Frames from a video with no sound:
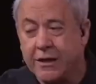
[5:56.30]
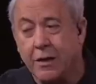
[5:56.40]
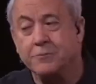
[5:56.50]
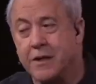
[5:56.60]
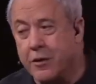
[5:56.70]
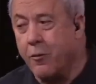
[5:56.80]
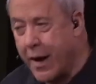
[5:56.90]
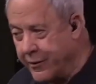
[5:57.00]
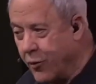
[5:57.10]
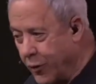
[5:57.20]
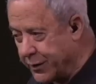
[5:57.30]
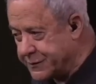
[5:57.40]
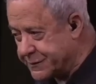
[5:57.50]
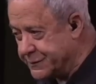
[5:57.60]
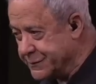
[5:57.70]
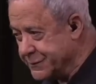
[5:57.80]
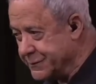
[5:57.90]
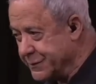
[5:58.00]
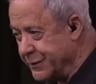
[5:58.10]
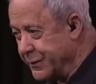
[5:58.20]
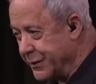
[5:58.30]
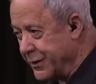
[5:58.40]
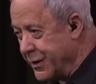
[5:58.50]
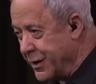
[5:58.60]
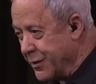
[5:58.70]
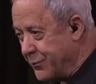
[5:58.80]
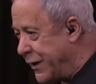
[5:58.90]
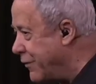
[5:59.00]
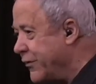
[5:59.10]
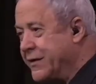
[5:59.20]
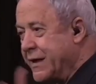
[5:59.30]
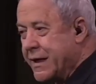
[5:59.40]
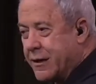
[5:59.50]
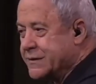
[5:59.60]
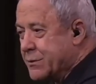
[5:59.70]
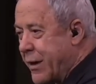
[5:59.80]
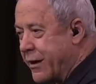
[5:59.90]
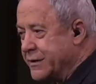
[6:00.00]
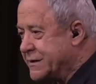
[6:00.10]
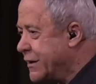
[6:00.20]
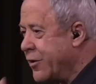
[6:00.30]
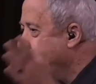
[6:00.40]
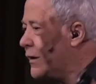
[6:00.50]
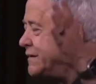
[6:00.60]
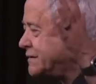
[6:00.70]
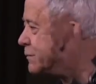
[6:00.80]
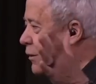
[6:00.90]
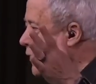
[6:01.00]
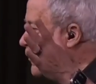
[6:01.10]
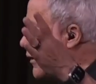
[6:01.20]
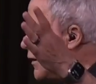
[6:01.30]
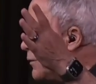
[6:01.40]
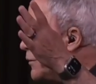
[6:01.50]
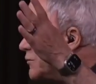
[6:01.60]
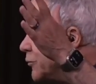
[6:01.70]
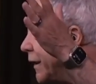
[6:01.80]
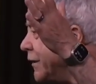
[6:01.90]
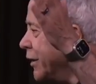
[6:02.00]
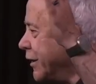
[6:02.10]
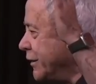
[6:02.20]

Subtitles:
comes on a white horse. But everything else about it, the only similarity between